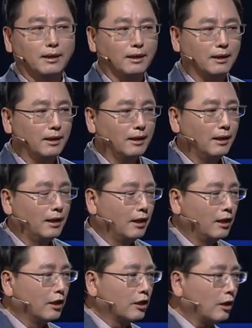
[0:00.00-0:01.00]
the
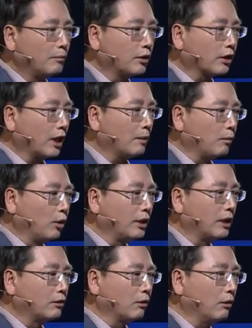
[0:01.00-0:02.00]
companies need to think,